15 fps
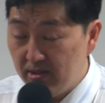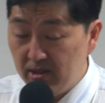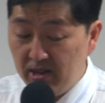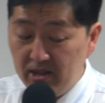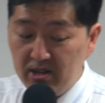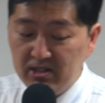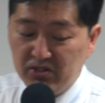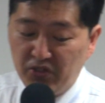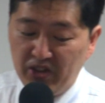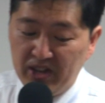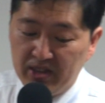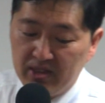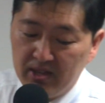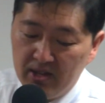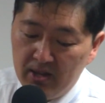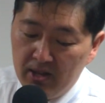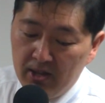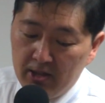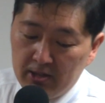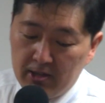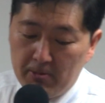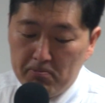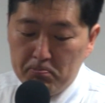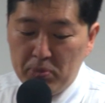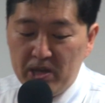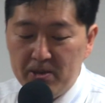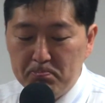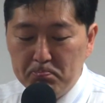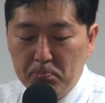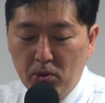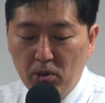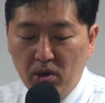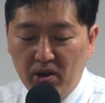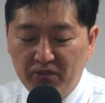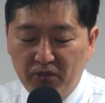it is faith. The people